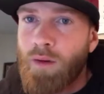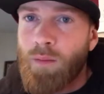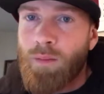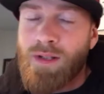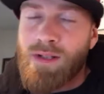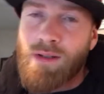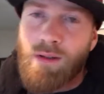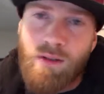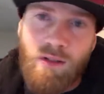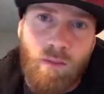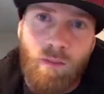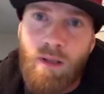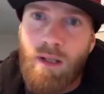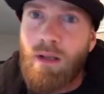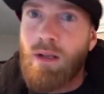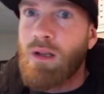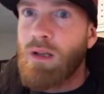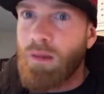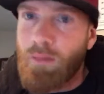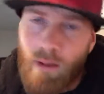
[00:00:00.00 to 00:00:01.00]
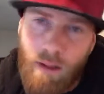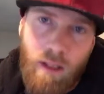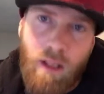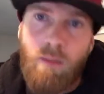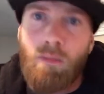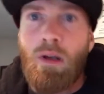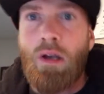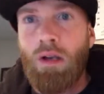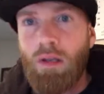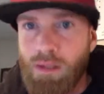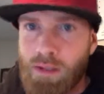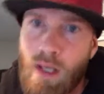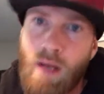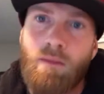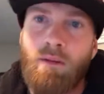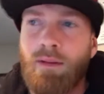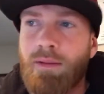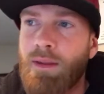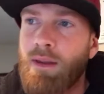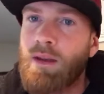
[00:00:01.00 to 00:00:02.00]
of all my social media, my emails,
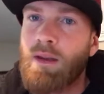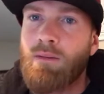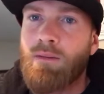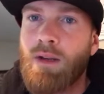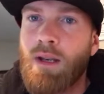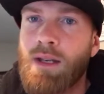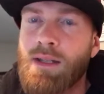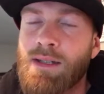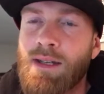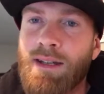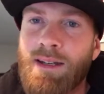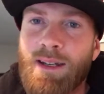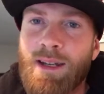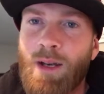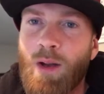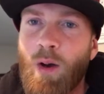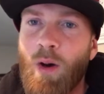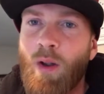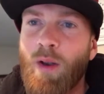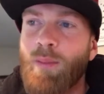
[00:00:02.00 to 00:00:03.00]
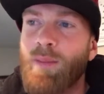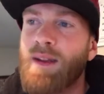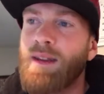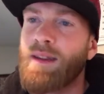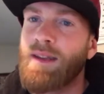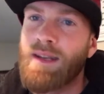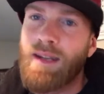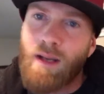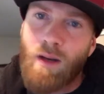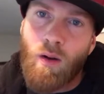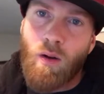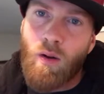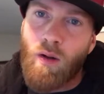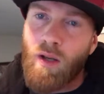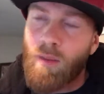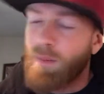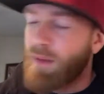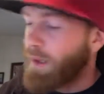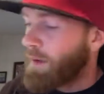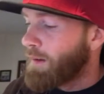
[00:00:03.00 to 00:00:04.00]
everything. If you guys need to get a hold of me, then get a
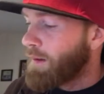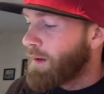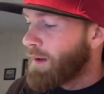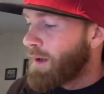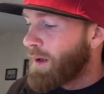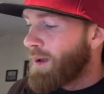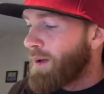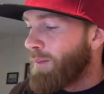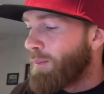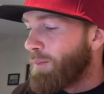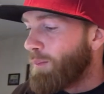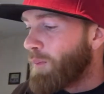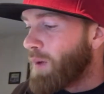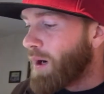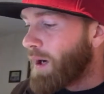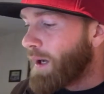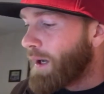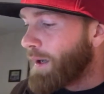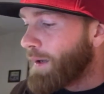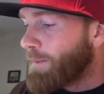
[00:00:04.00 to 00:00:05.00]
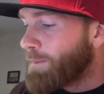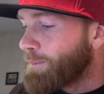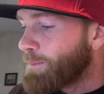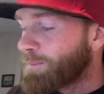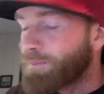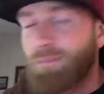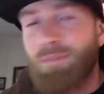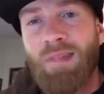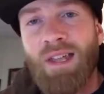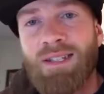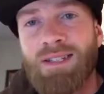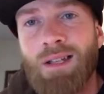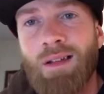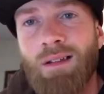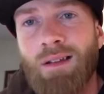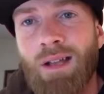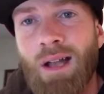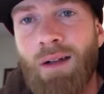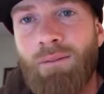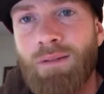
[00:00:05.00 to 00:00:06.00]
hold of me. But that's all
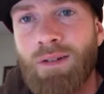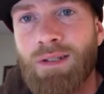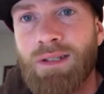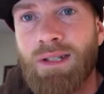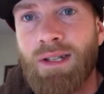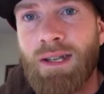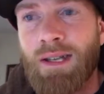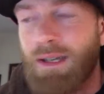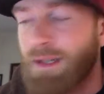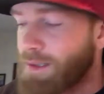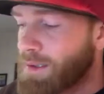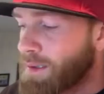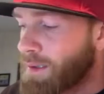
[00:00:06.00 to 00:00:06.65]
I got for today,